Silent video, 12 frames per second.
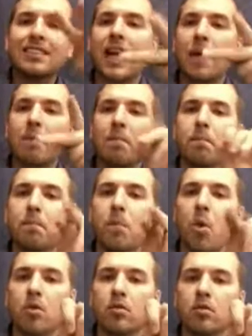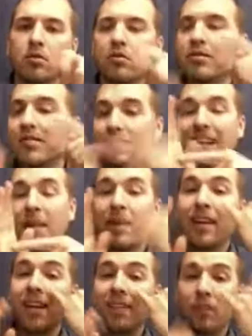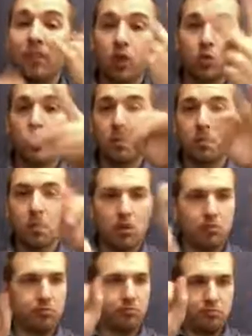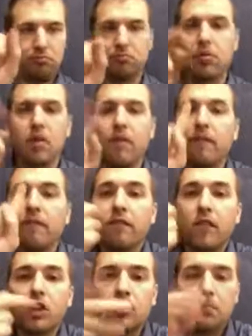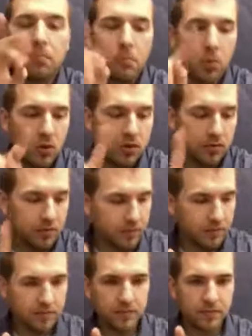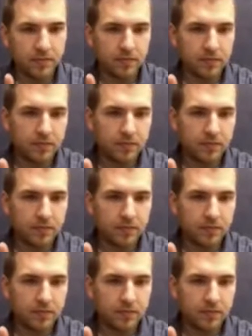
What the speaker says: it's not meaning the second point. So if you have 2 points, so the first point,